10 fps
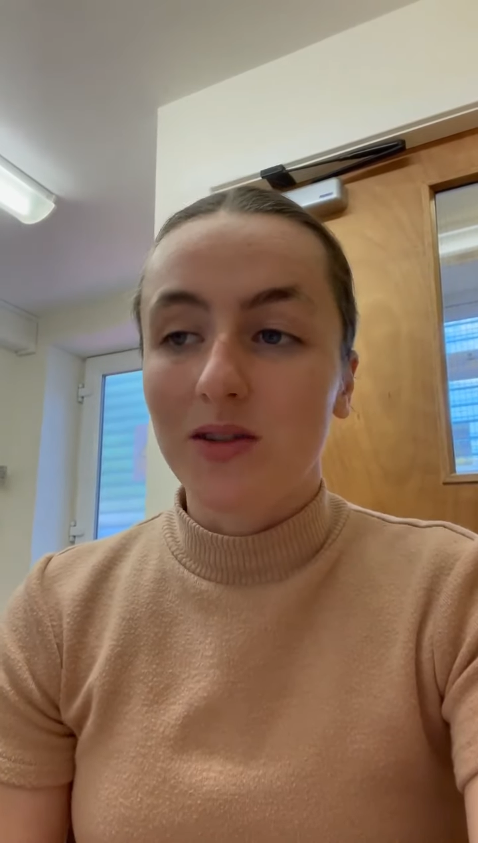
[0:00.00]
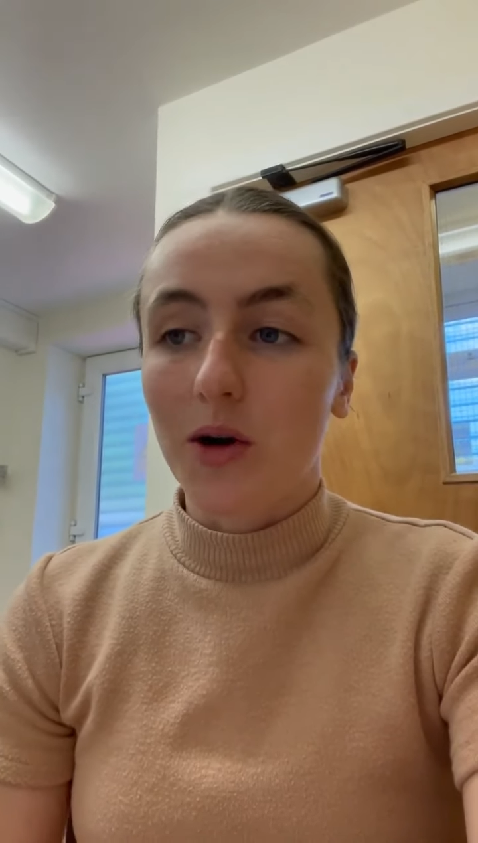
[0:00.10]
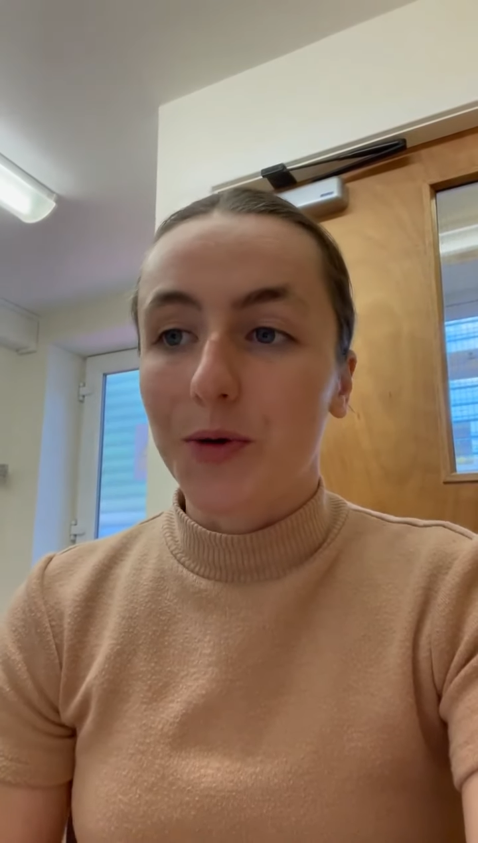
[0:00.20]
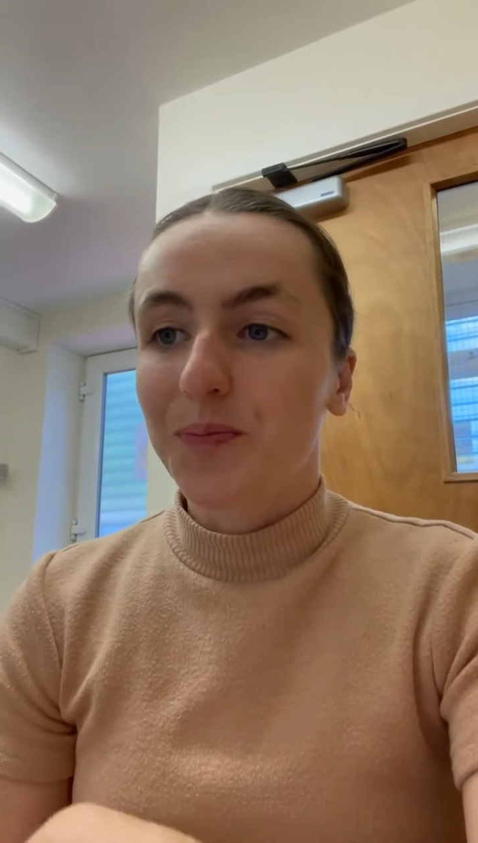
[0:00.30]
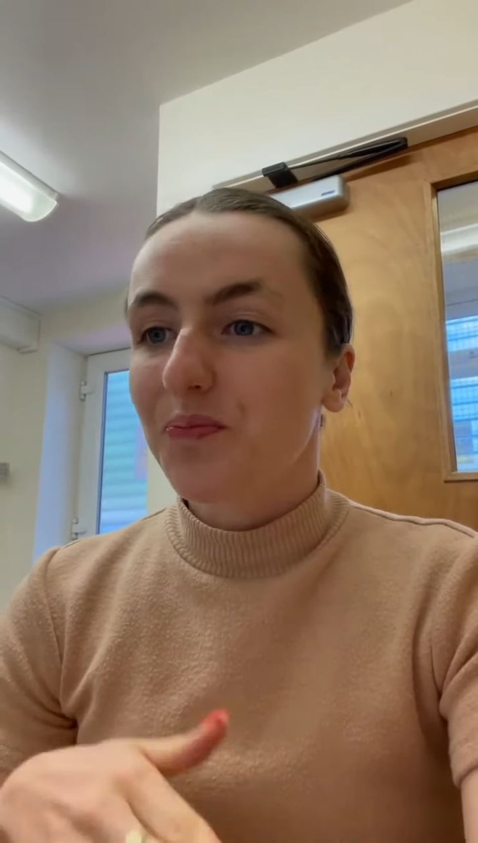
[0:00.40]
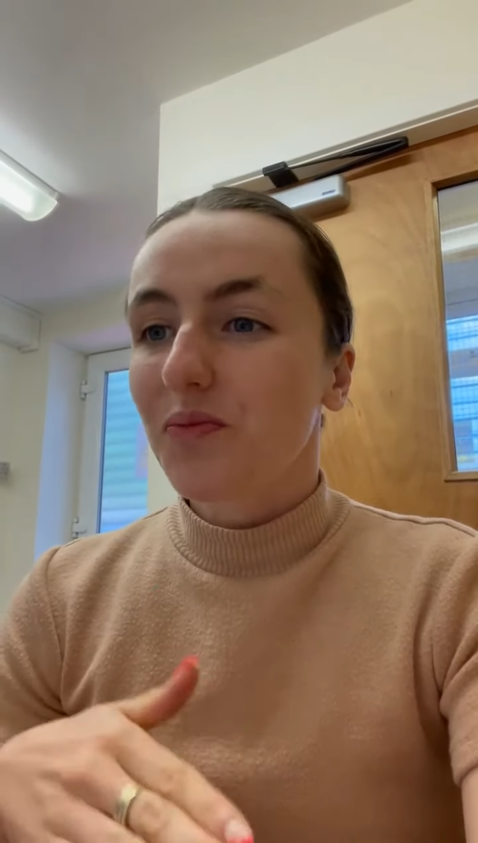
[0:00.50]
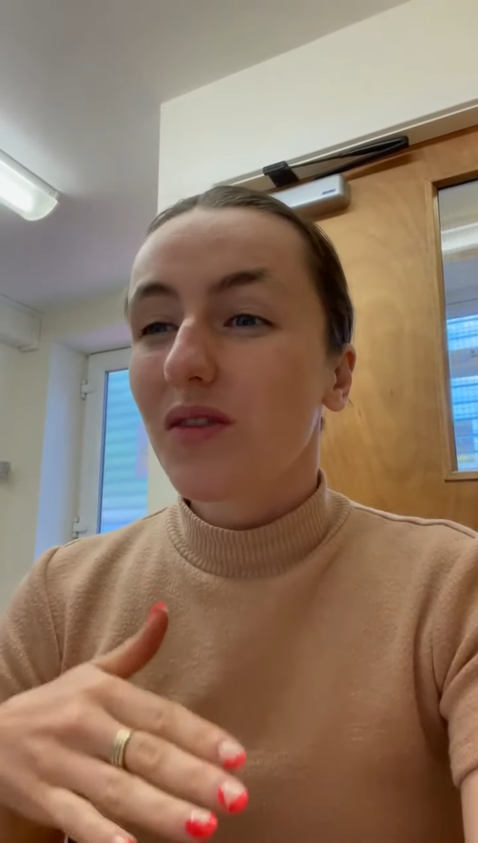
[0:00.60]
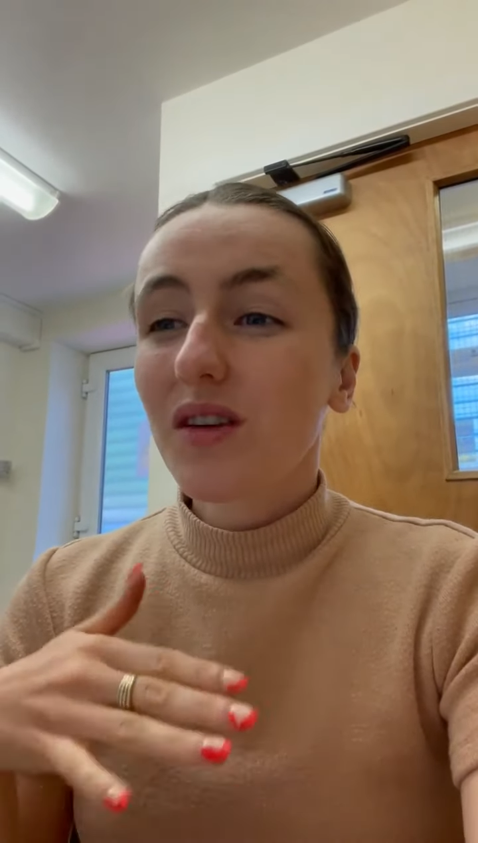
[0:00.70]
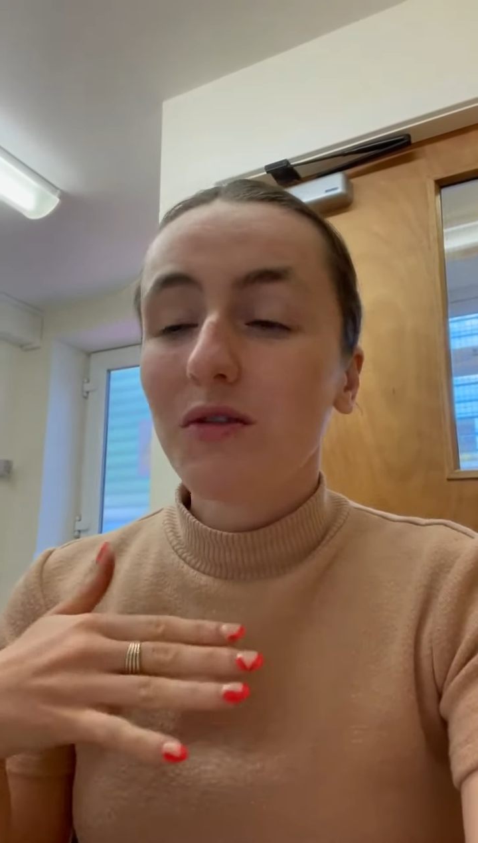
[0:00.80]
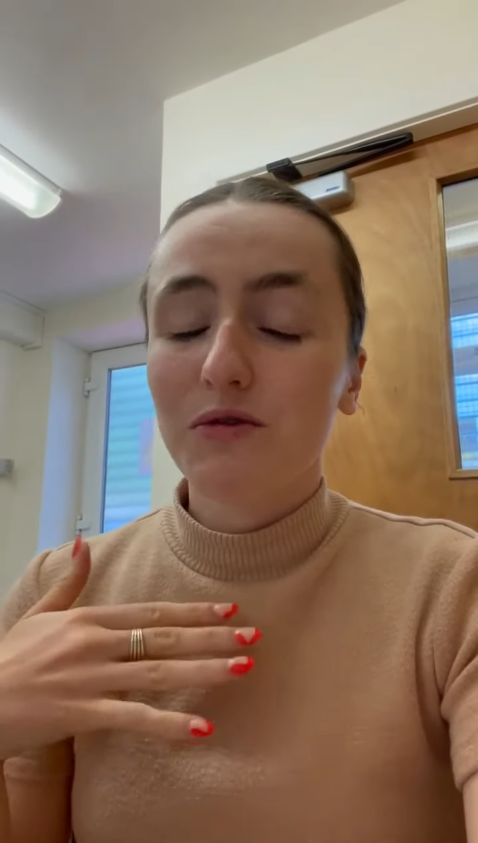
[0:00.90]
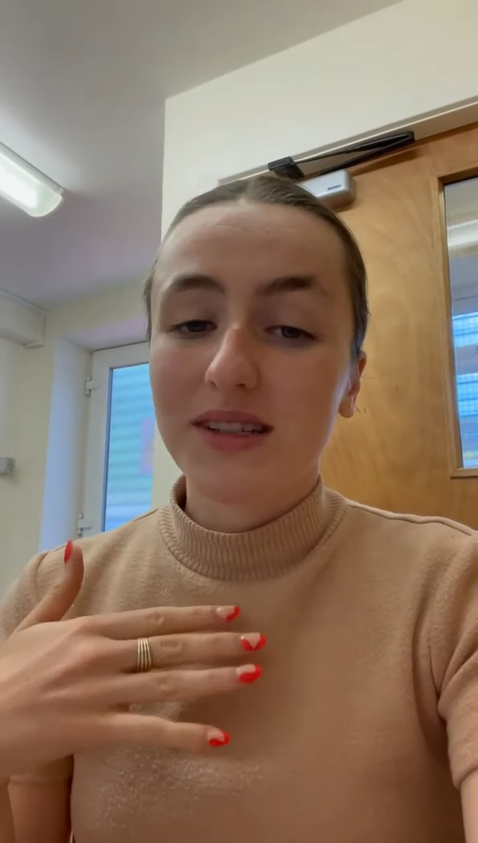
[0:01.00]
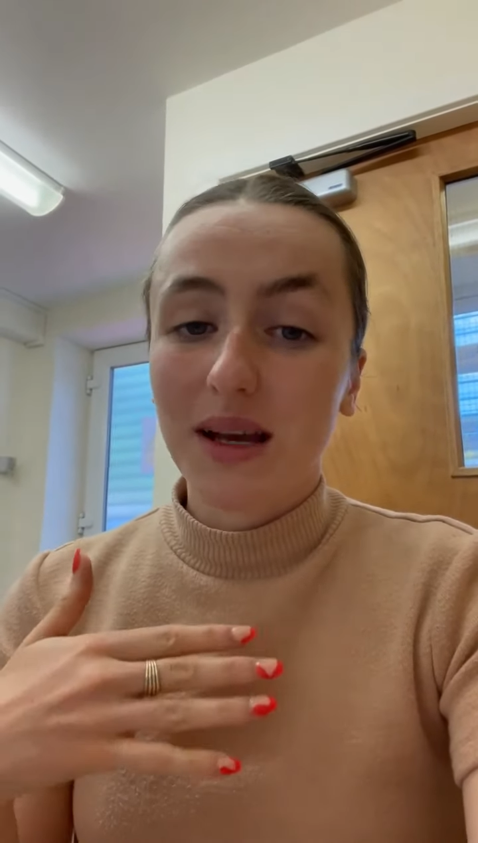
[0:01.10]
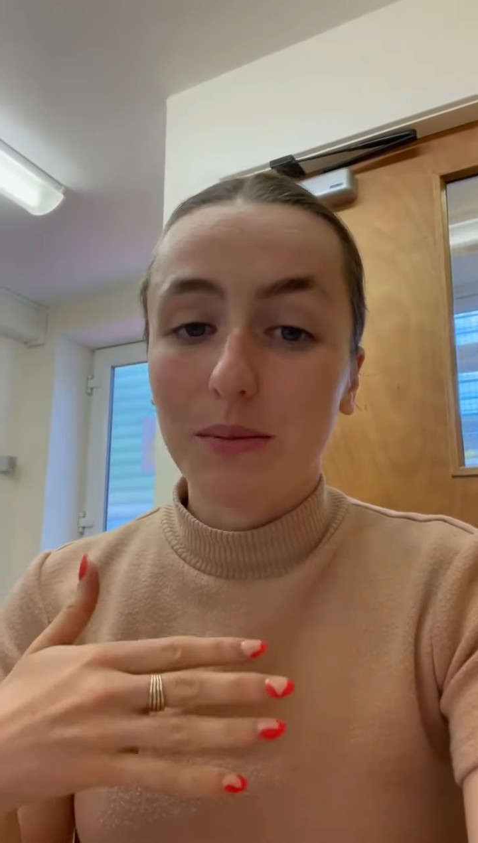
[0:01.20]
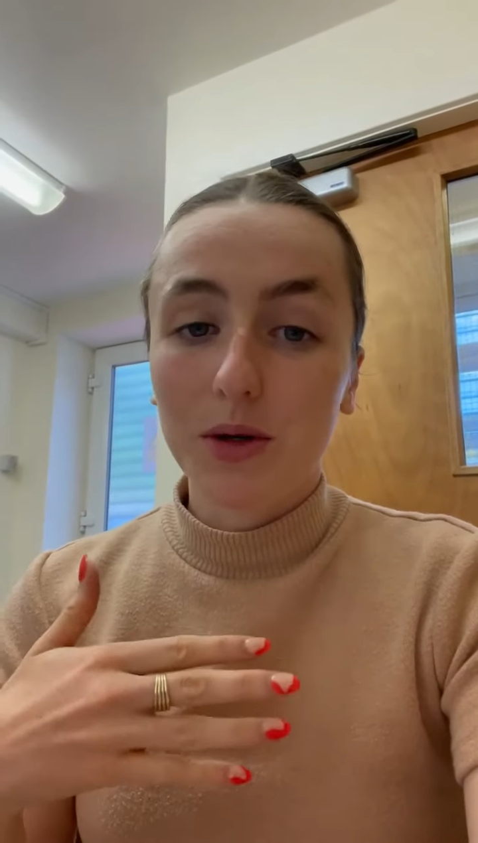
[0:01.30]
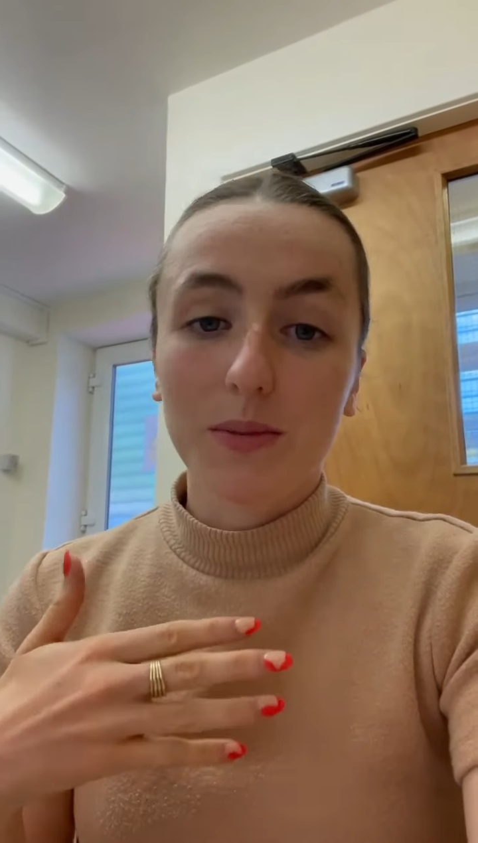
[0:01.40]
So for example,